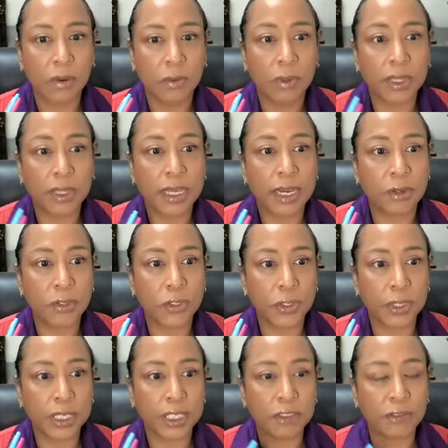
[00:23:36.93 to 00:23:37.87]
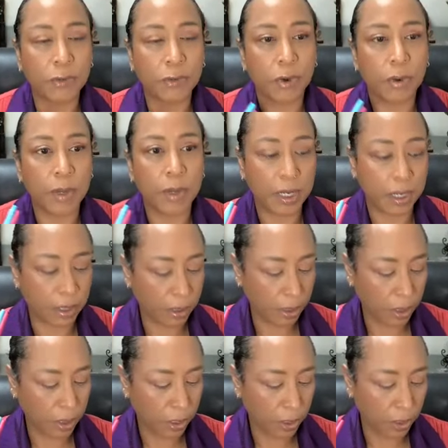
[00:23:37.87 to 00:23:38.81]
without
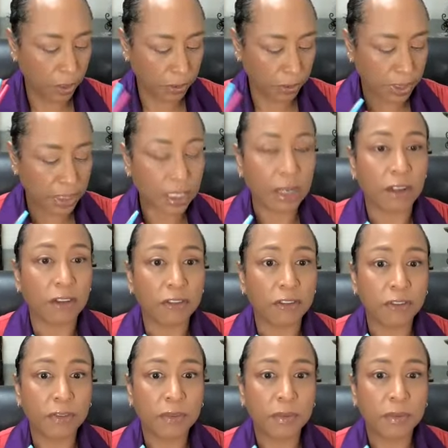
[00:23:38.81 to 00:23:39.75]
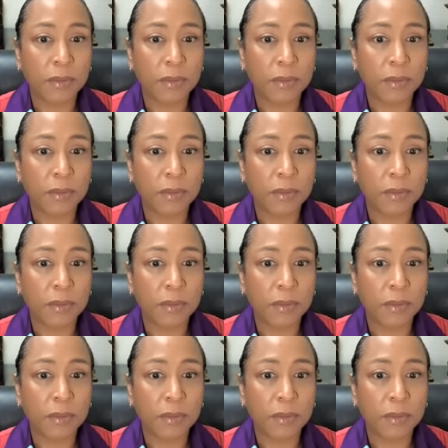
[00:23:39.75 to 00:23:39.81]
transforming yourself.